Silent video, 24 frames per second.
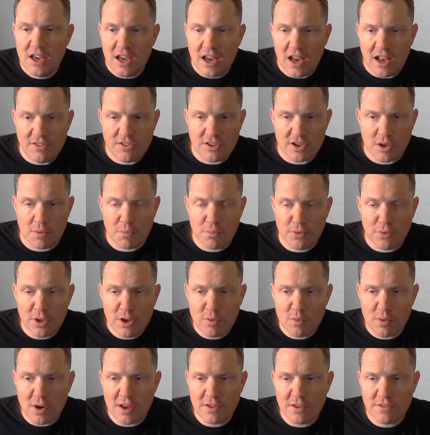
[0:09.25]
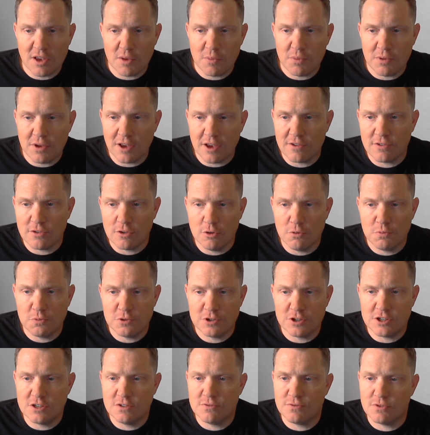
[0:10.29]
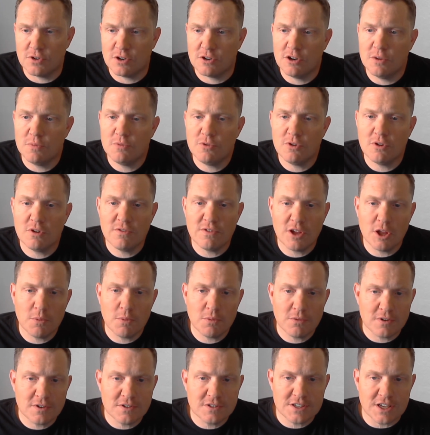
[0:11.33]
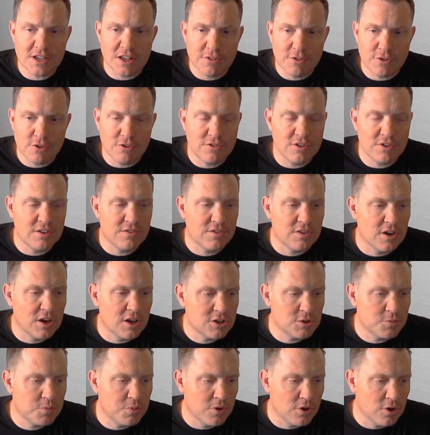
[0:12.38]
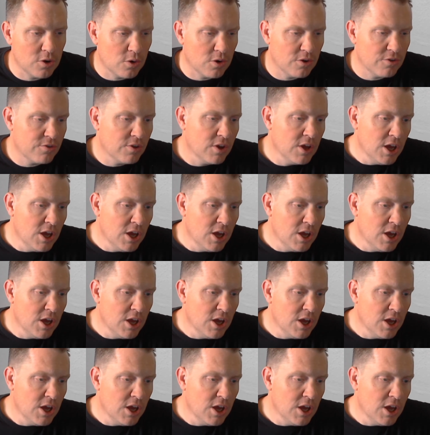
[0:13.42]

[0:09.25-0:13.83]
It's a complete REST API solution for crypto developers, enthusiasts, and entrepreneurs.